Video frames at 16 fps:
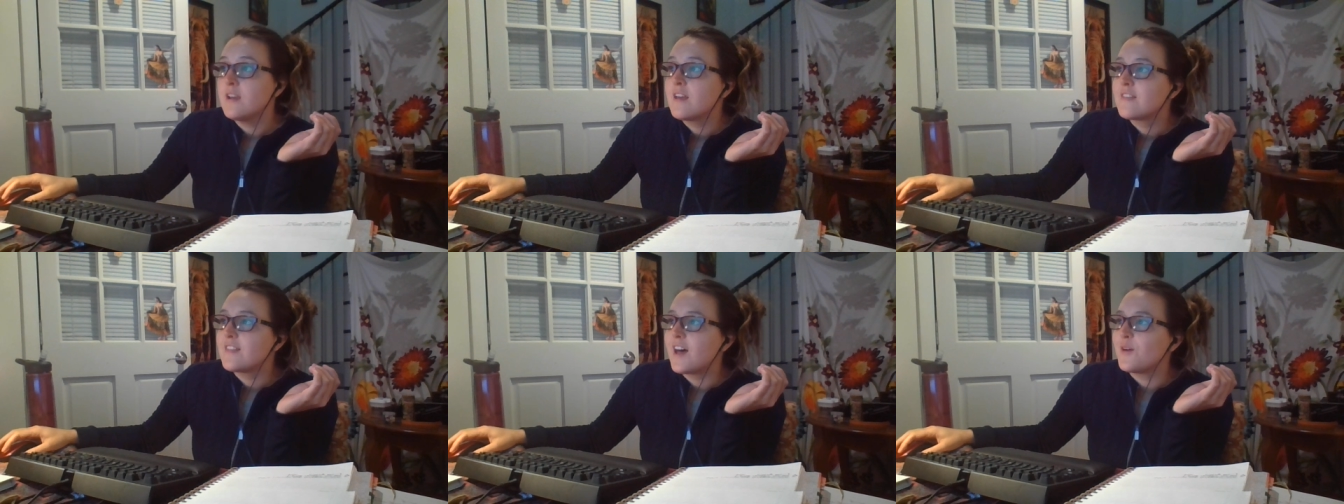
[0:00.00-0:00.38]

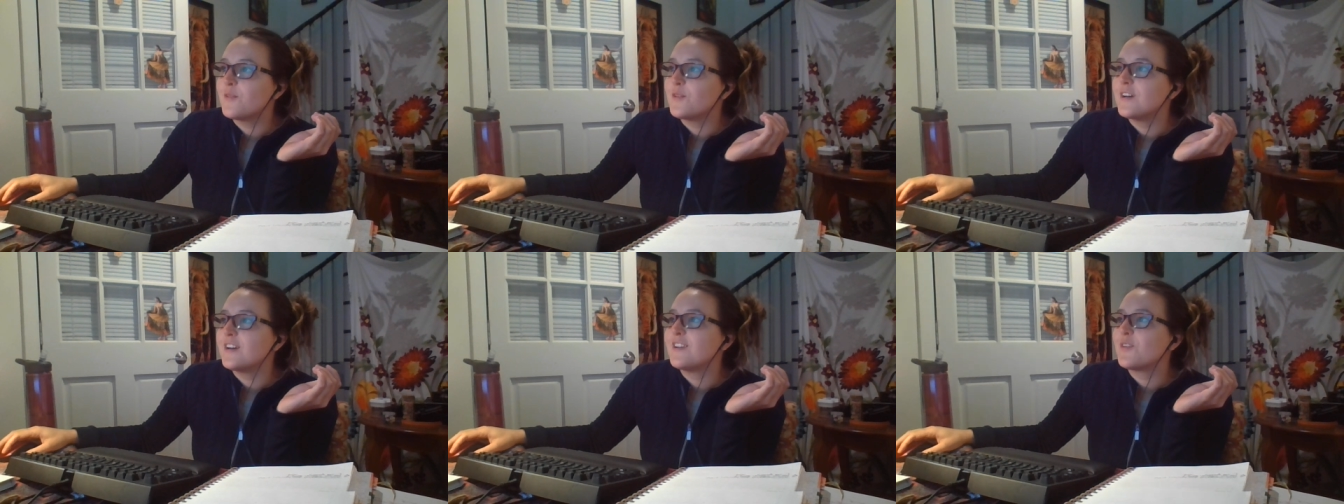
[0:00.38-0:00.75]
that
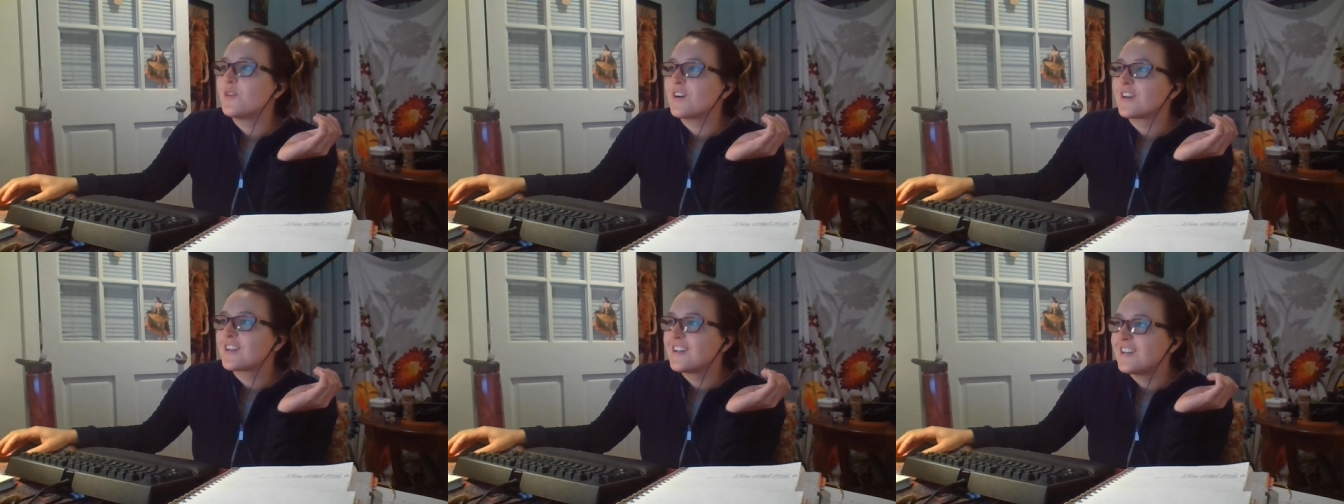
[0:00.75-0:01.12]
would
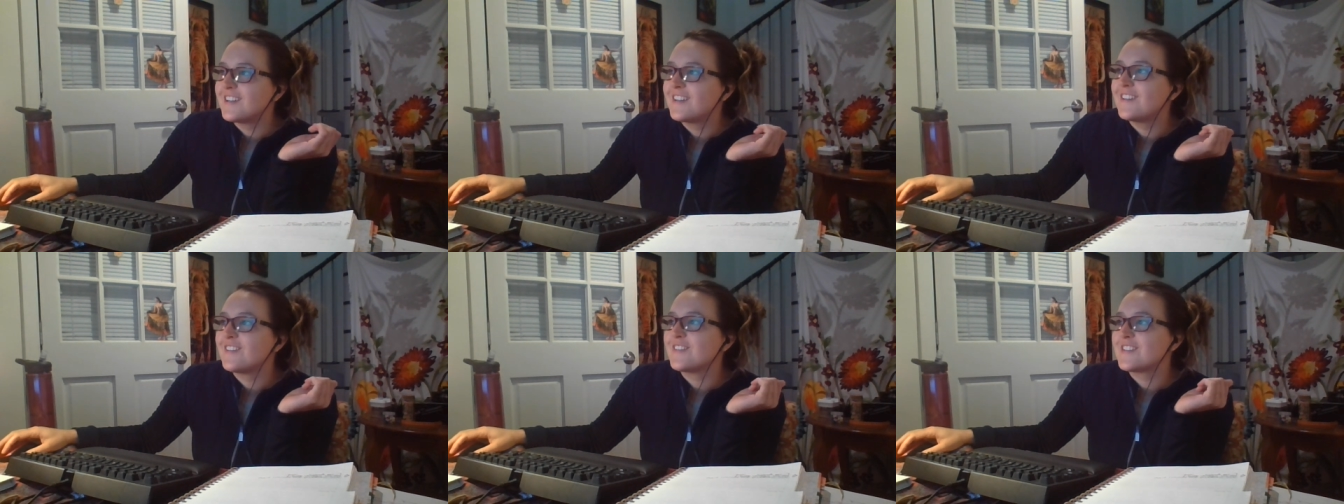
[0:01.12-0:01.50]
or
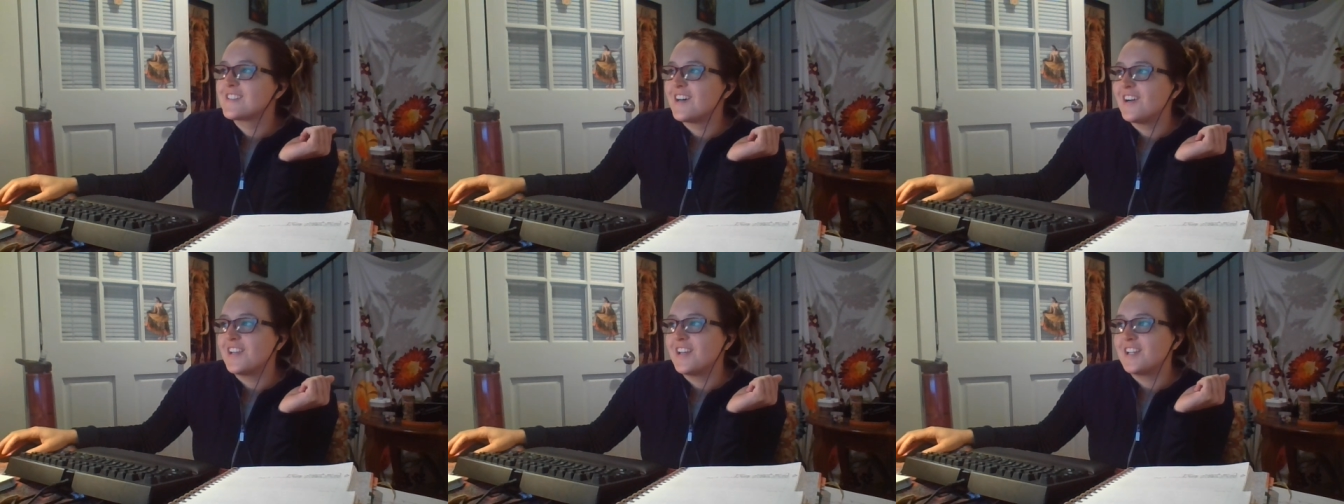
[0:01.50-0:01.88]
could
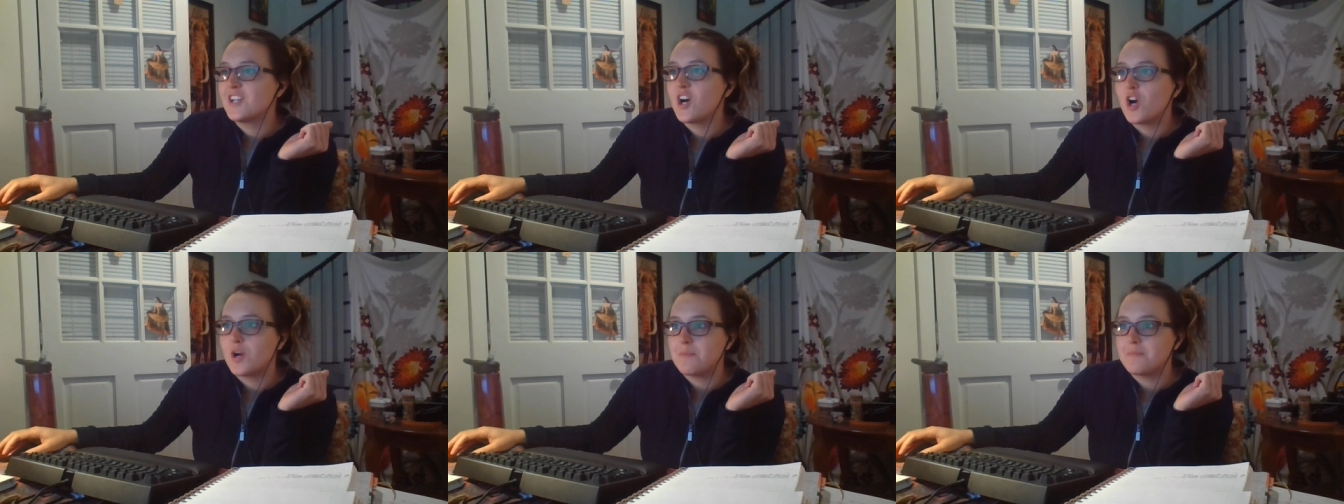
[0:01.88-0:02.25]
result in
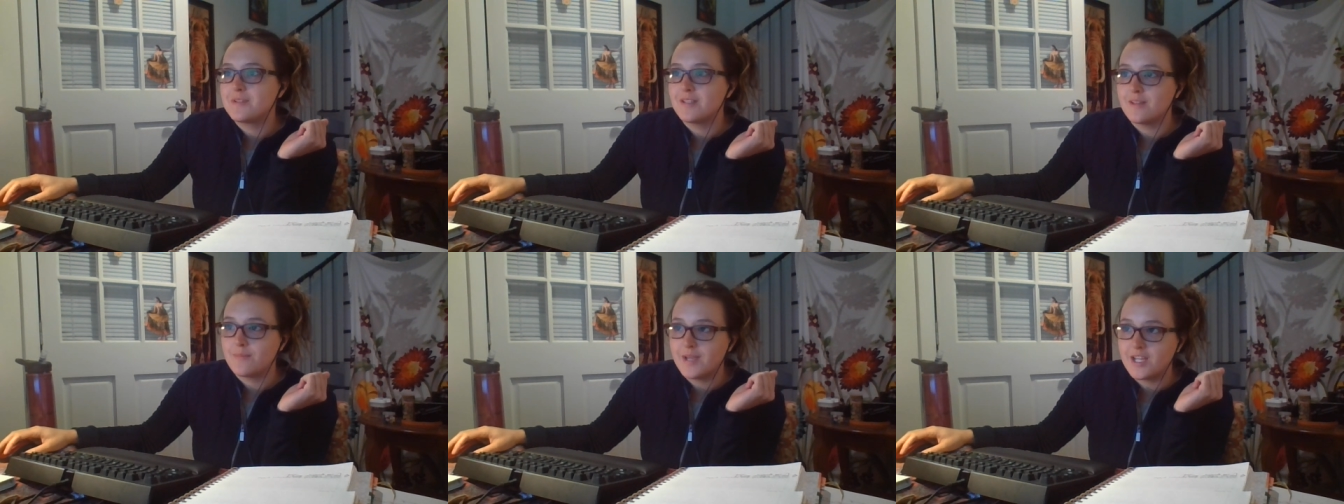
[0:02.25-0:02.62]
harm to
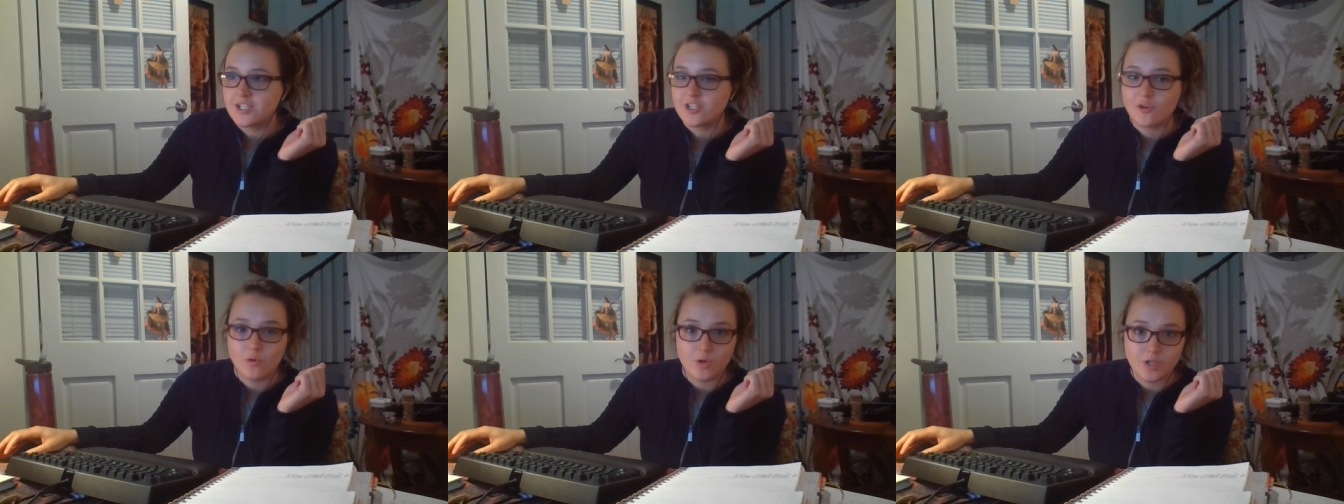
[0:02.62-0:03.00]
the
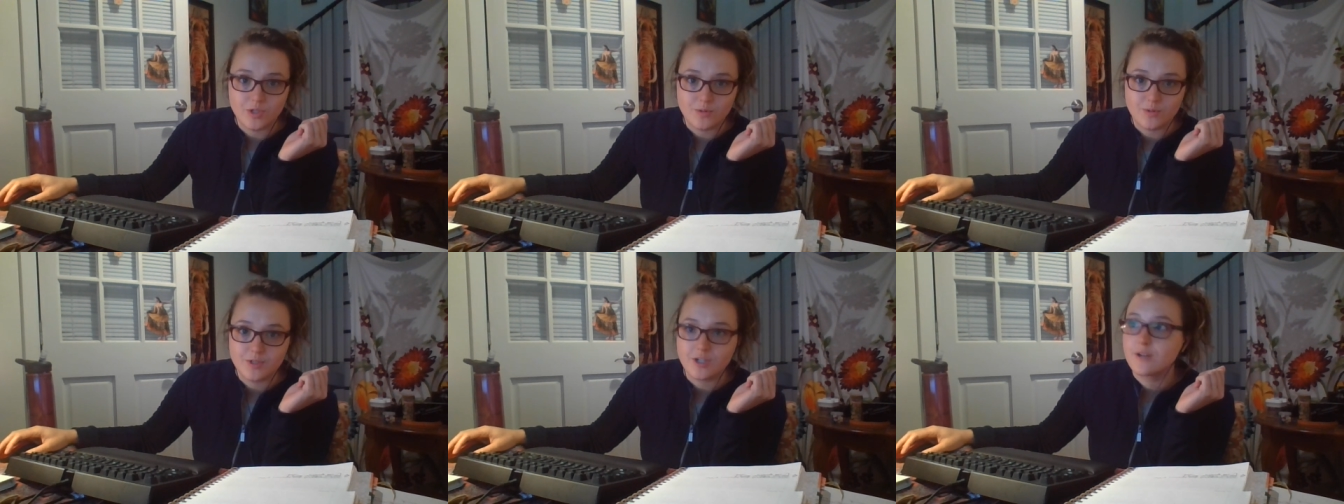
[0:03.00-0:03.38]
patient or
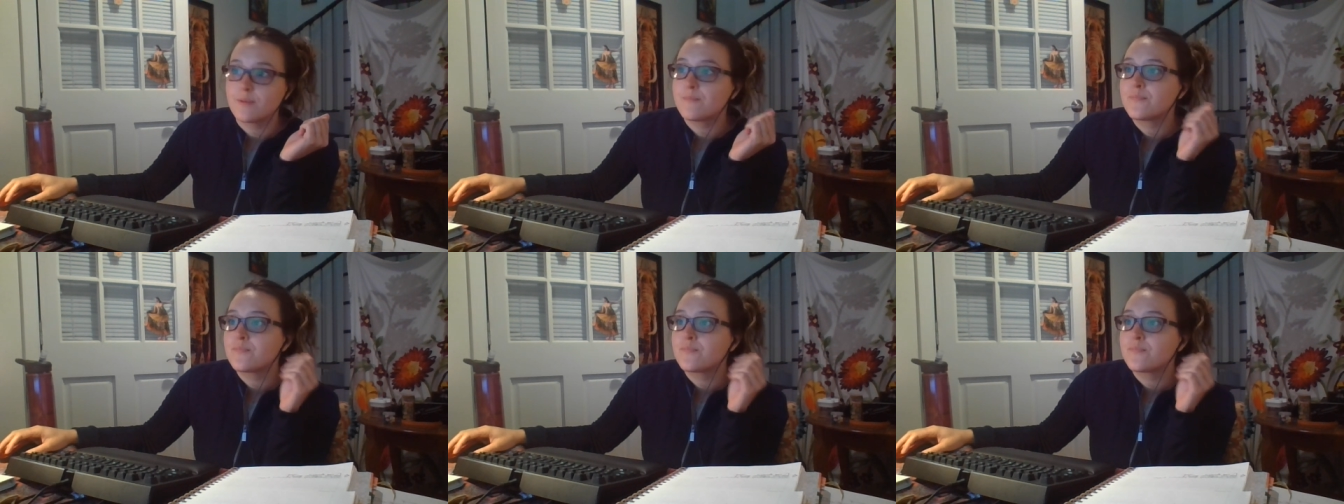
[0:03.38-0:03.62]
user.